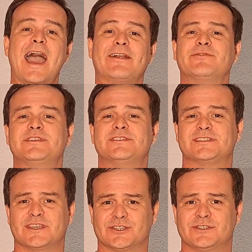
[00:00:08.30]
Out of these
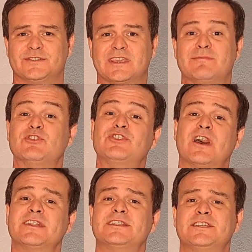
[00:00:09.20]
discussions came the
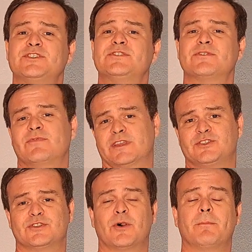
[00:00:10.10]
United Nations
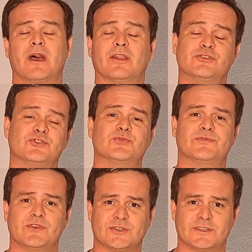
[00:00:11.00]
Convention on Biological
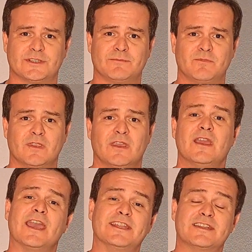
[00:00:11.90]
Diversity,
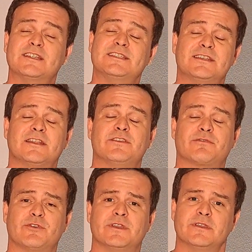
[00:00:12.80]
and in
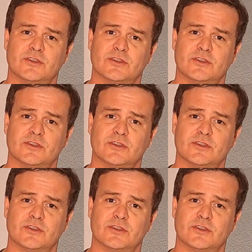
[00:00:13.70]
1993,